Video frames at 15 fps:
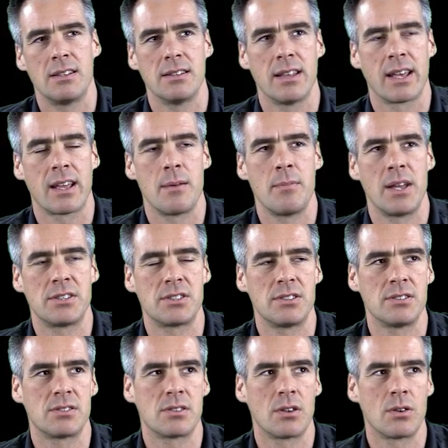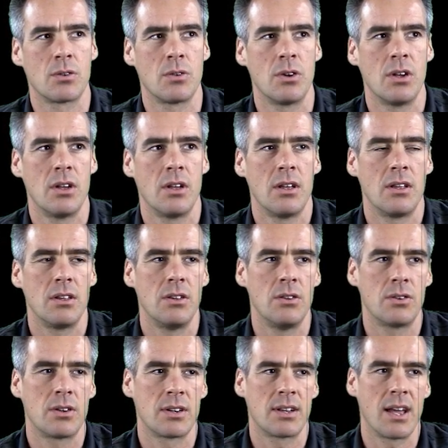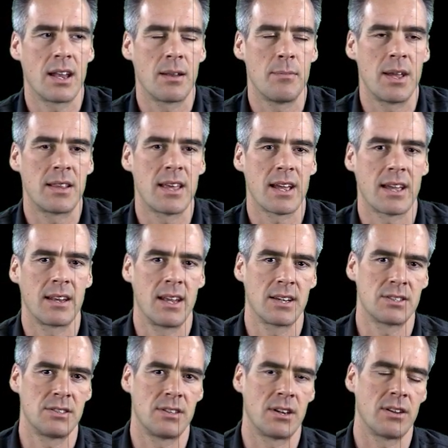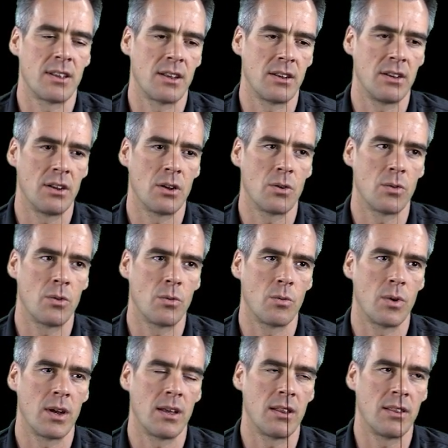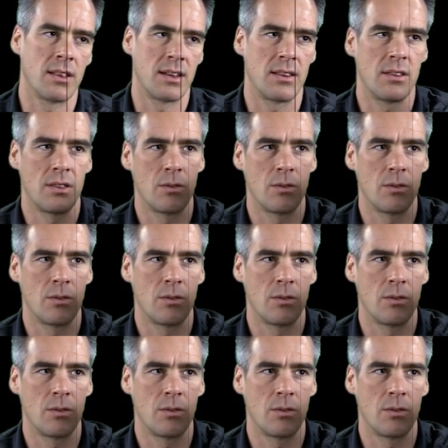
like I mentioned. So you could kind of make that connection there that you know the way that